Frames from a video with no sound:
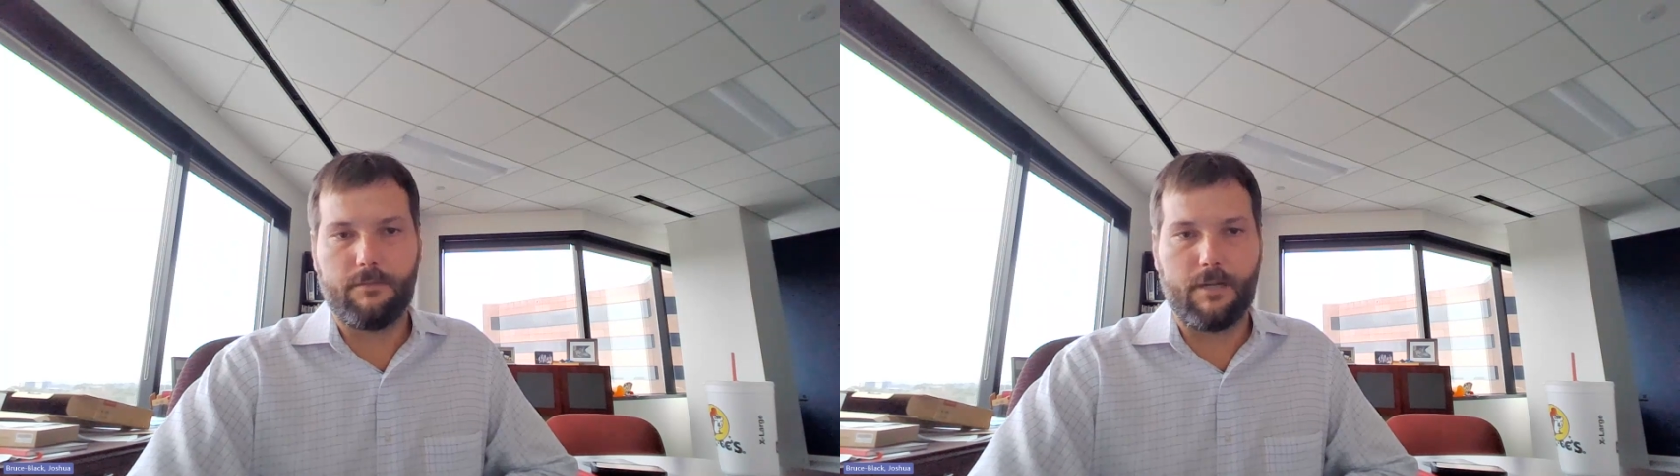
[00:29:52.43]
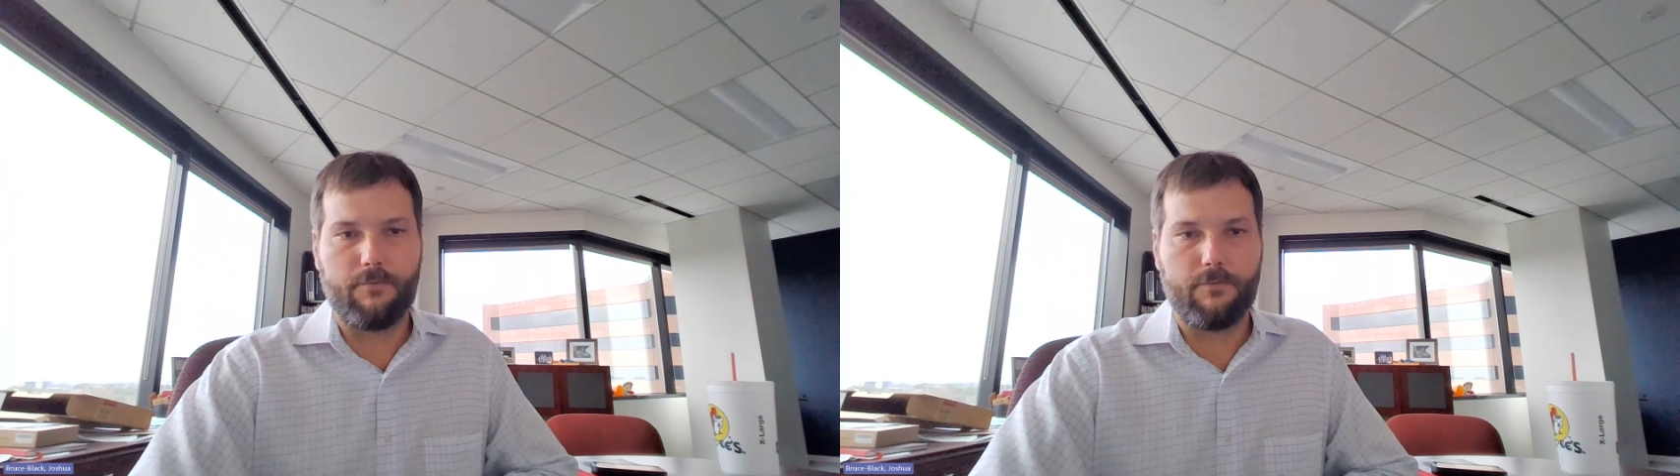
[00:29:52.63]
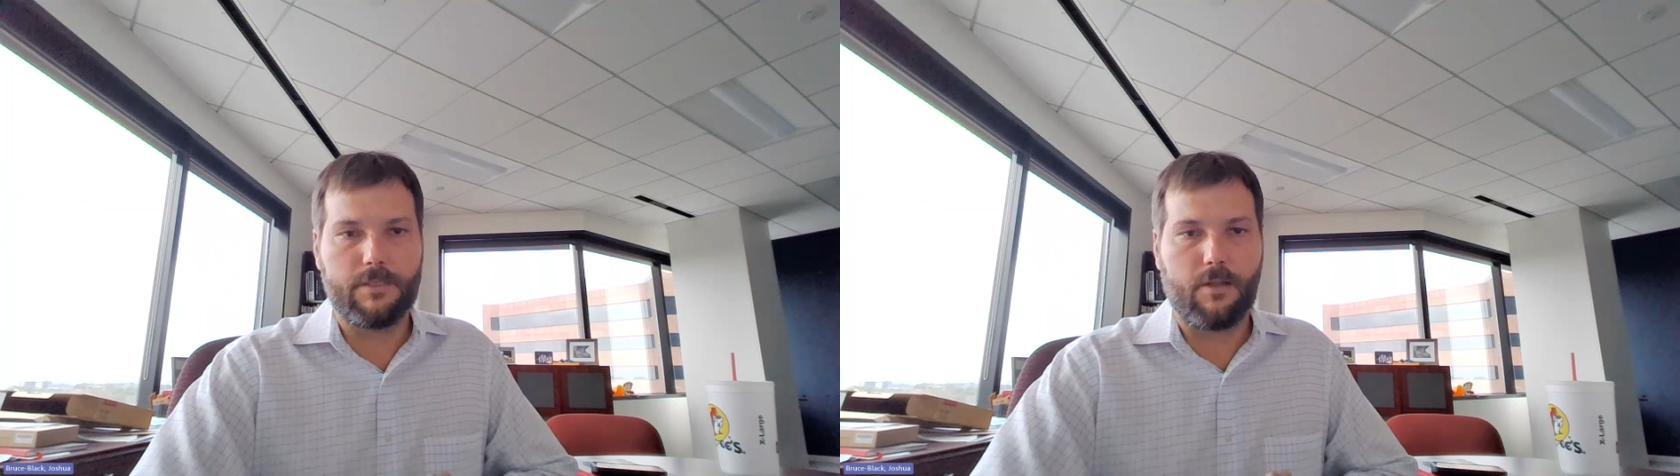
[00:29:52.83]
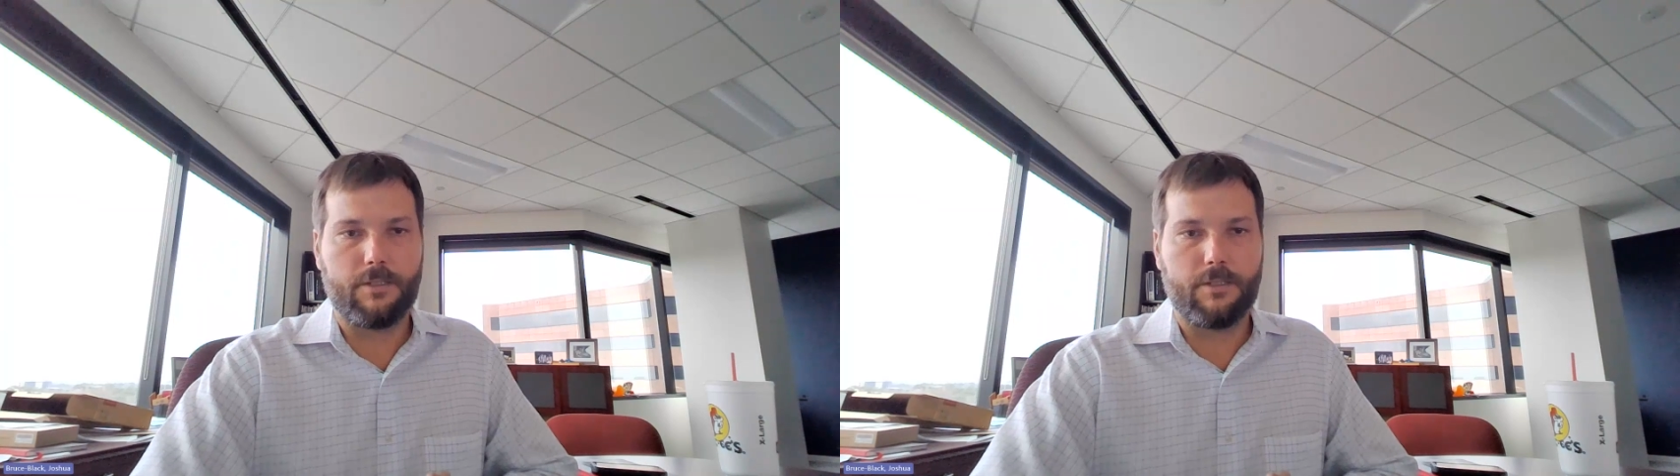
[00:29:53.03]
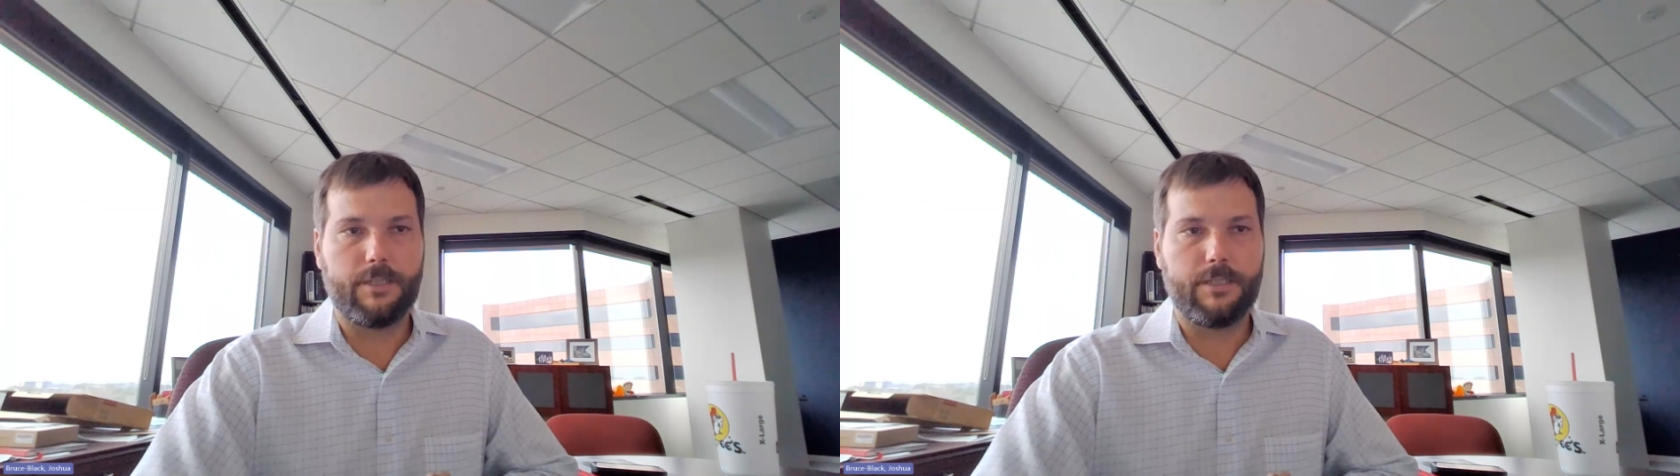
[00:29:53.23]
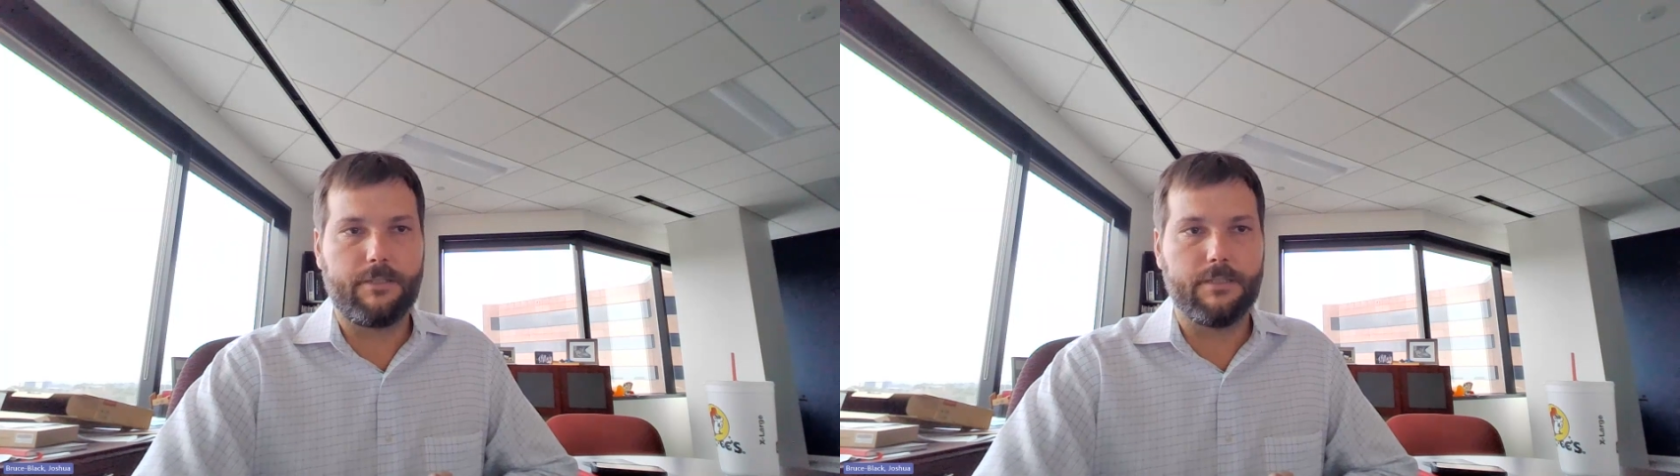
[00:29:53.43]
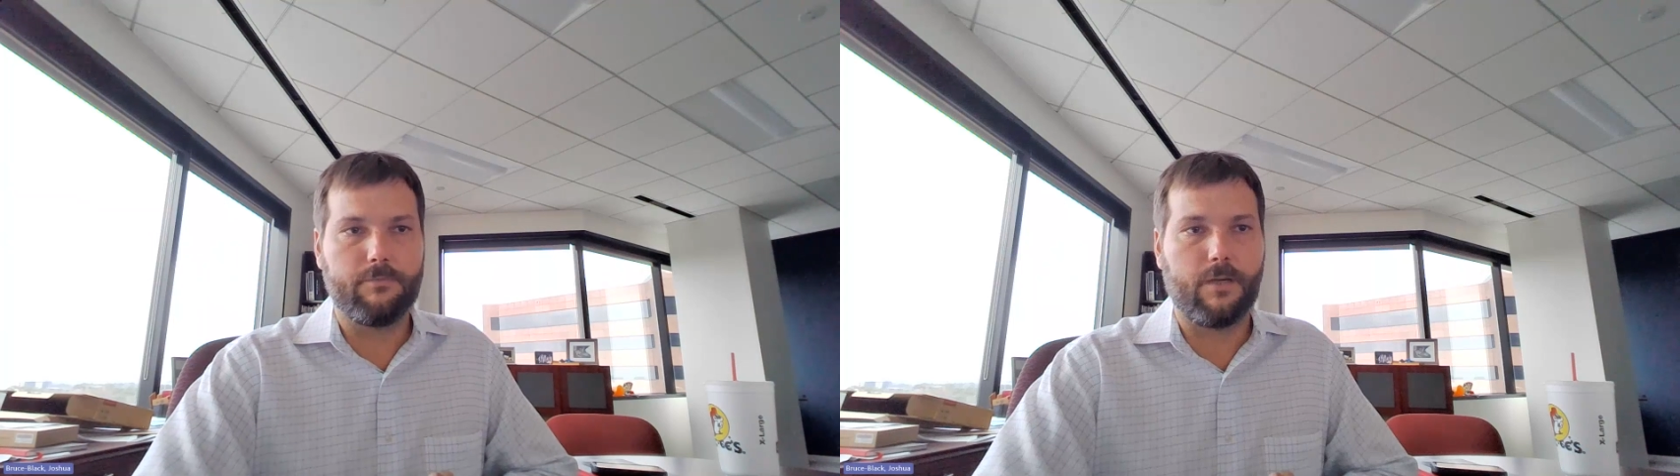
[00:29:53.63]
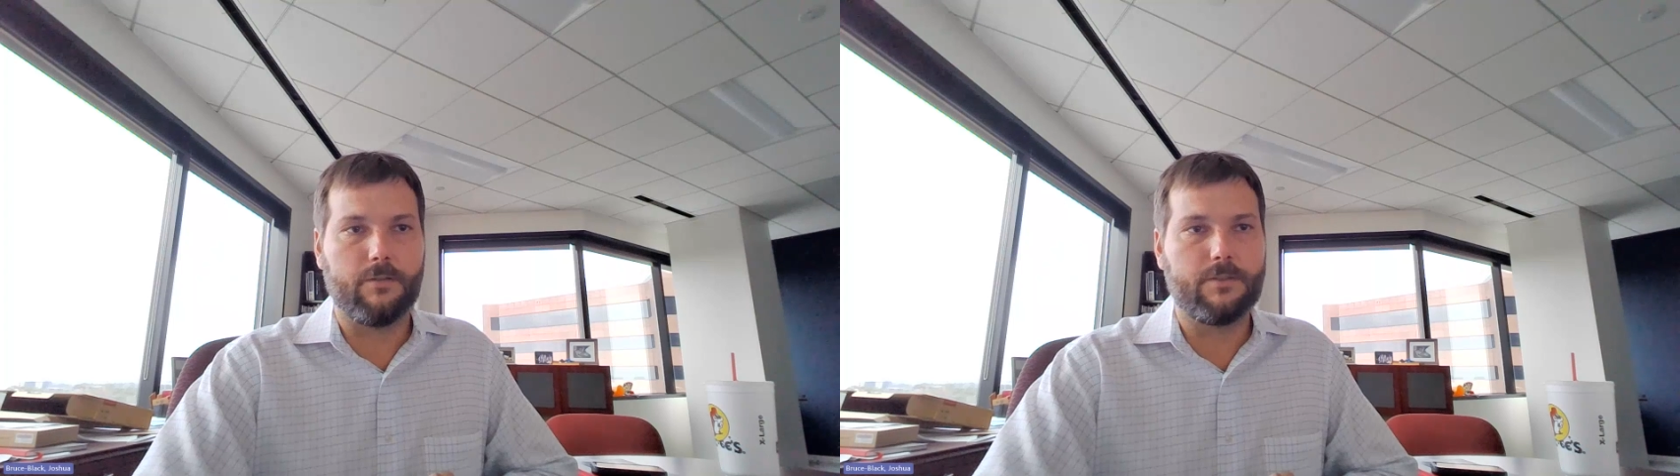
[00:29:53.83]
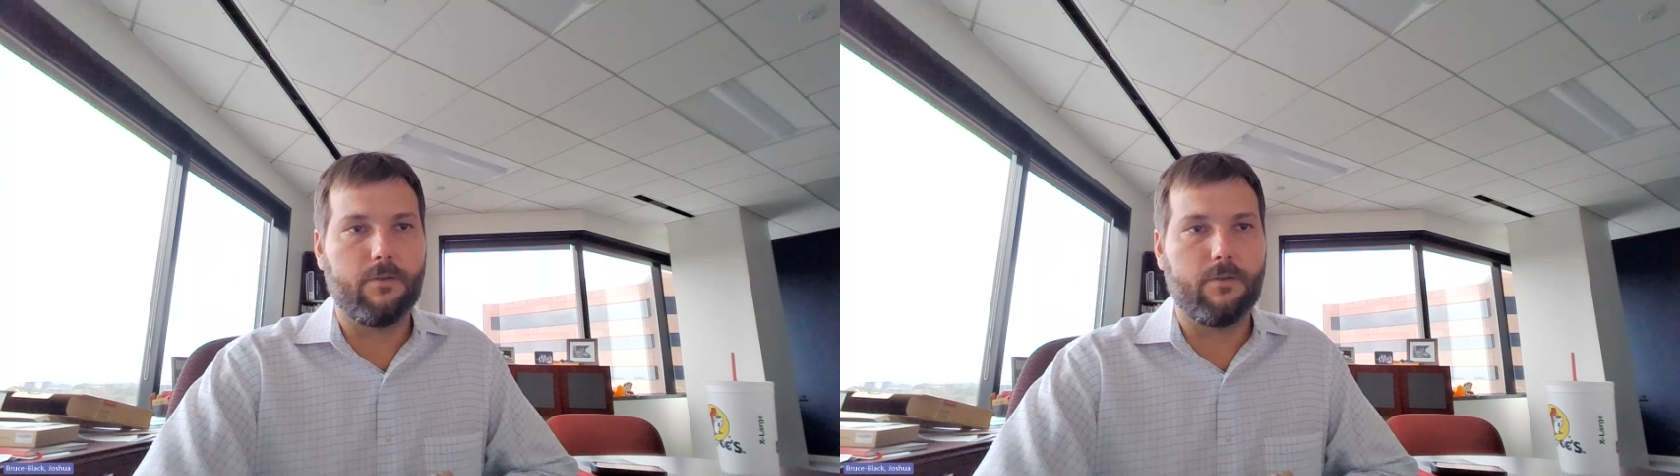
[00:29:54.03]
around risk tolerance criteria as well.